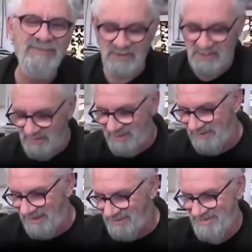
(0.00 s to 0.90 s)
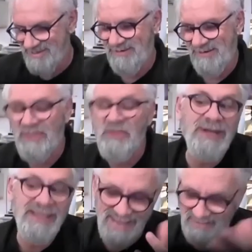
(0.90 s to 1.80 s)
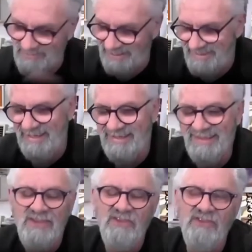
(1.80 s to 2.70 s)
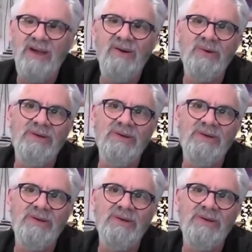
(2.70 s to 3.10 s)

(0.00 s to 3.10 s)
First one was, or 30,000, I think. So,